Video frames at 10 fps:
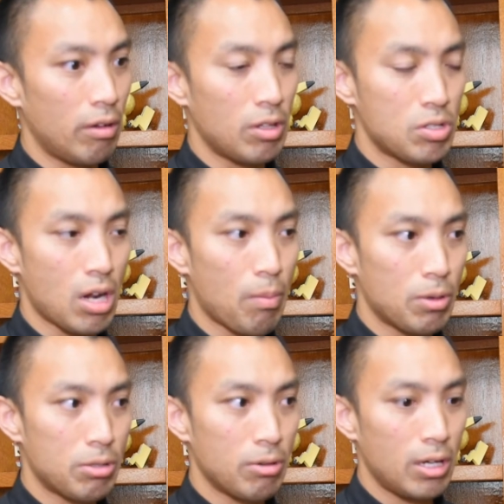if there's an
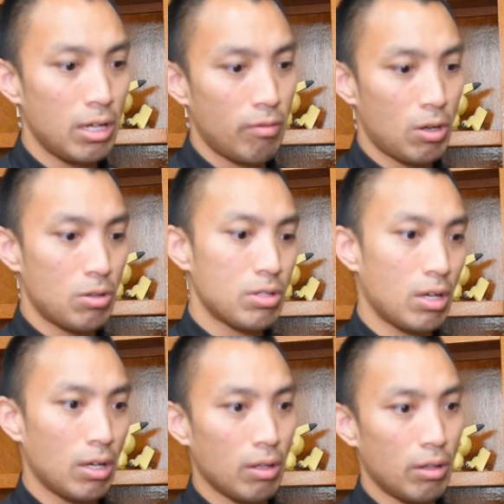opportunity, if
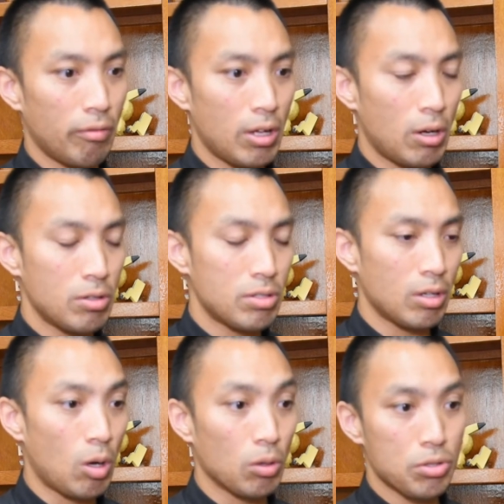there's
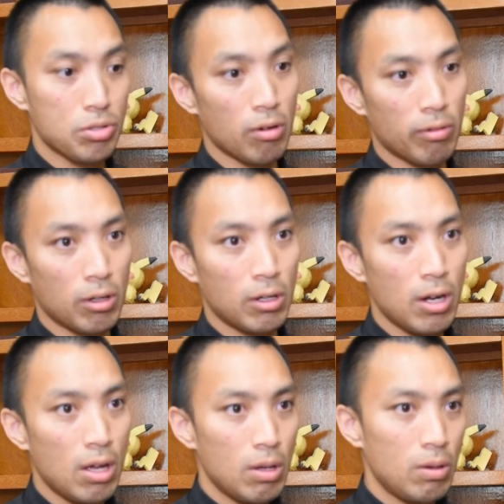an altar server
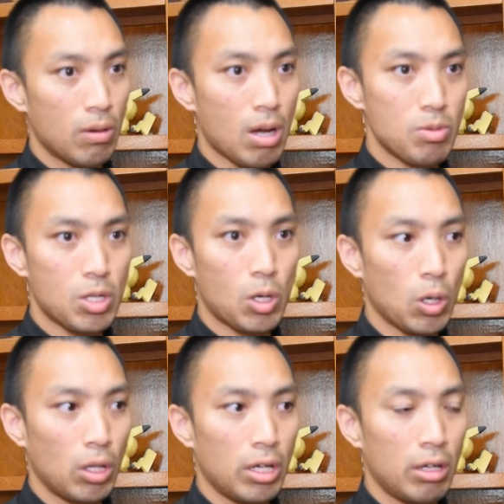who comes in
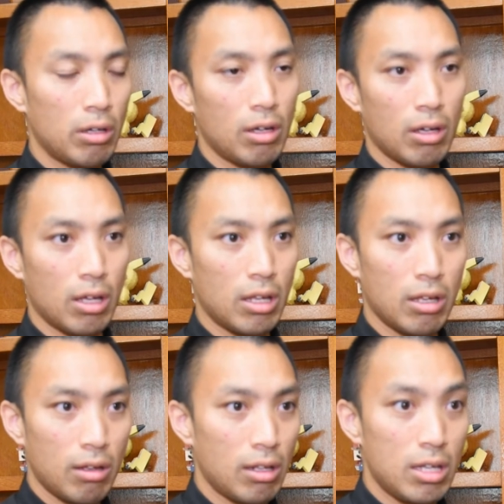early, and
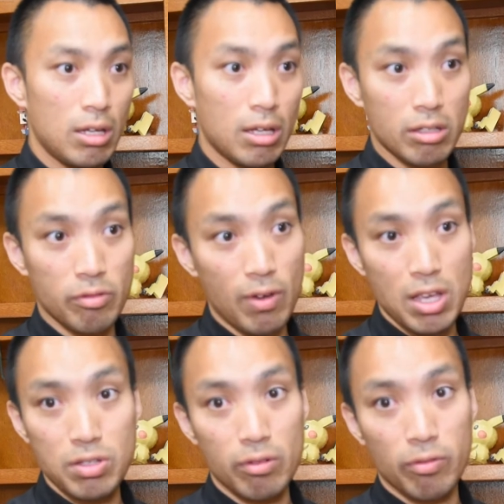he gets
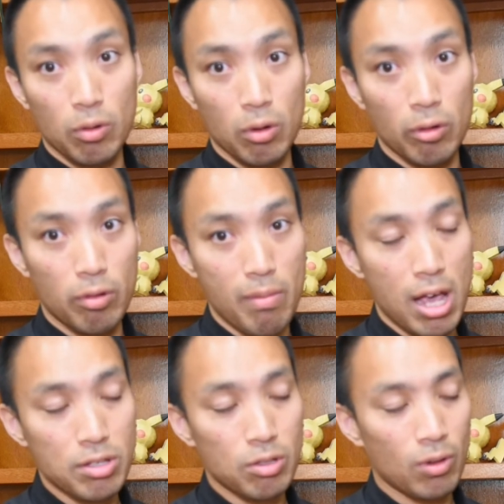vested for
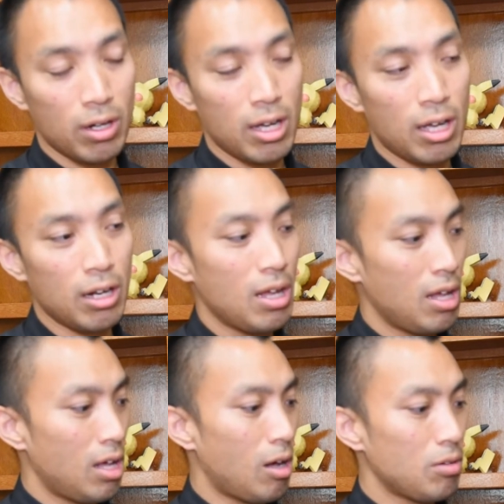Mass and whatnot,
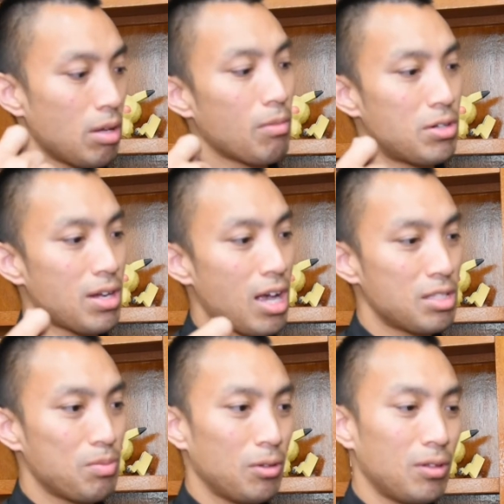I'll take my
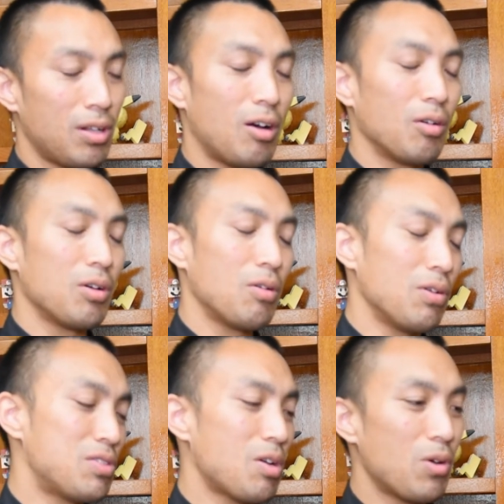chasuble and I'll go
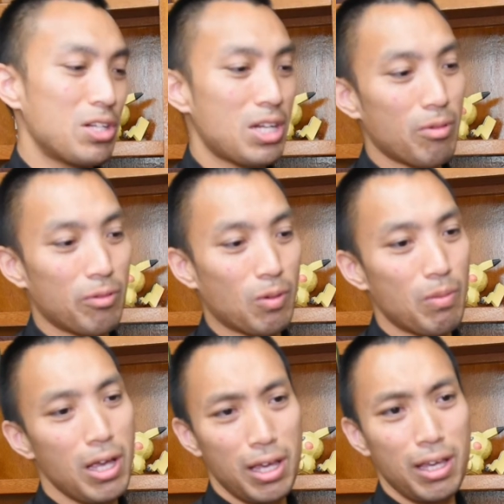in some way, shape, or
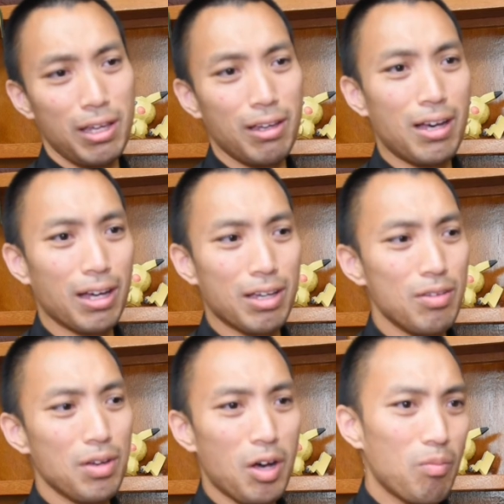form. Hey, can
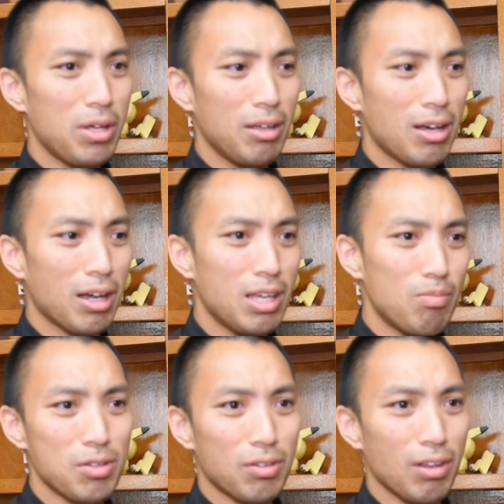you help me
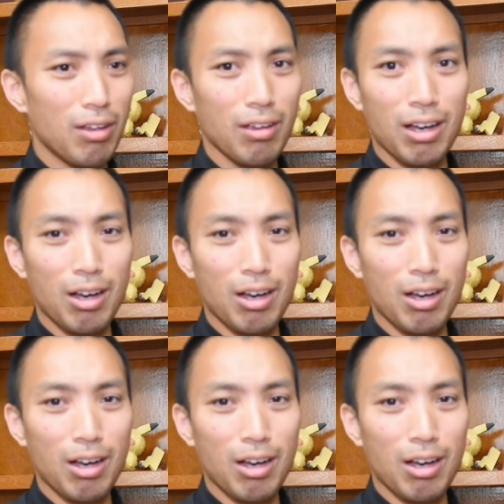keep this thing